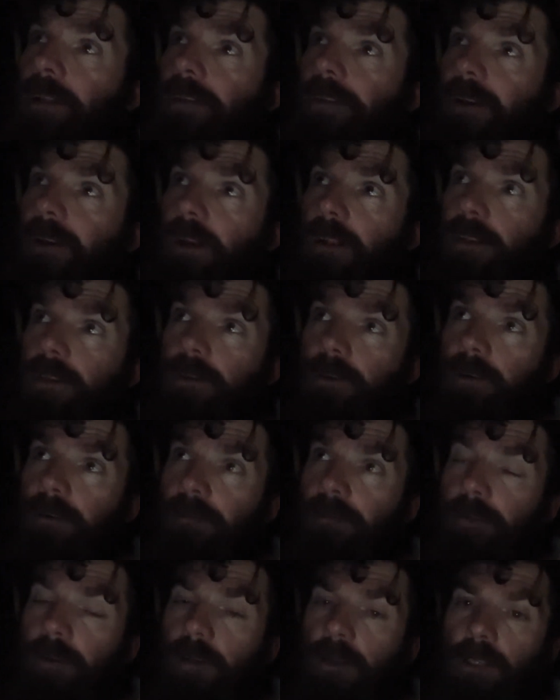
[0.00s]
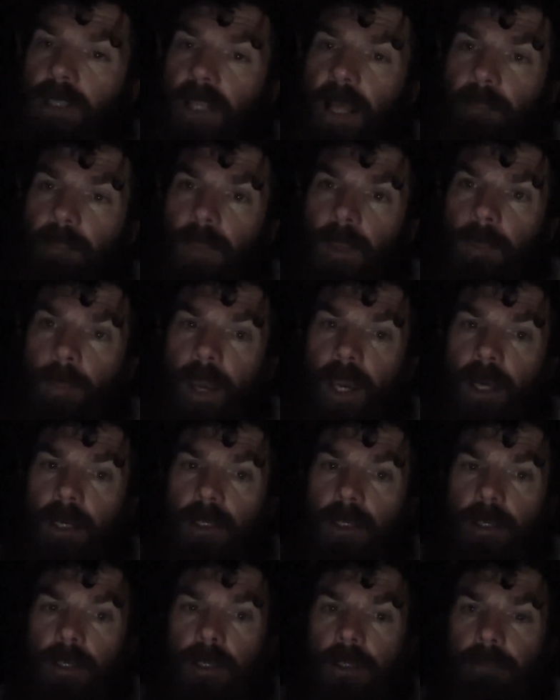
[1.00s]
So it sort of slapped me back
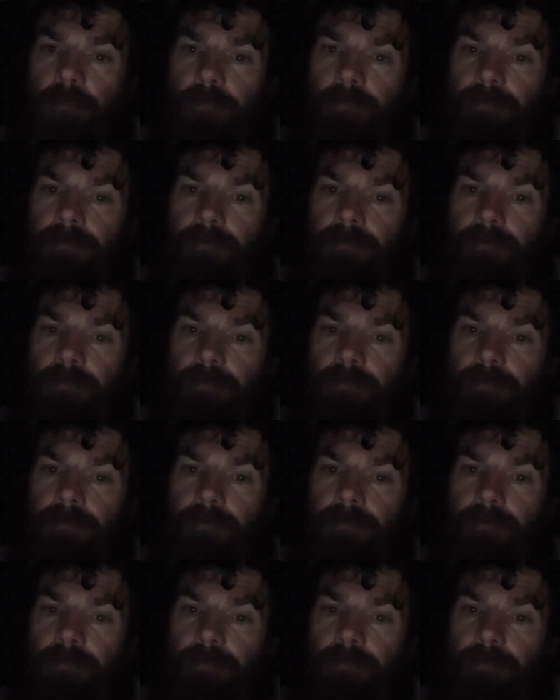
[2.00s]
to